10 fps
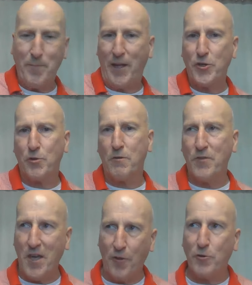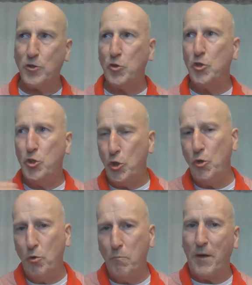I'm not sure if the others
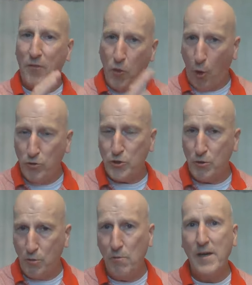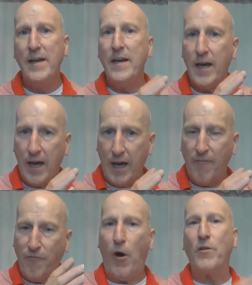do, but those two
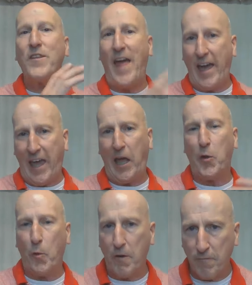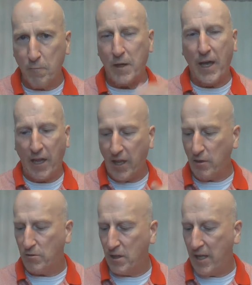fall into that category for me. I
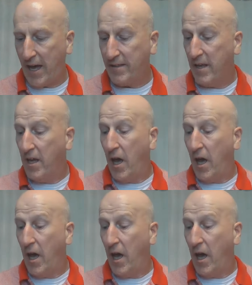like those a lot.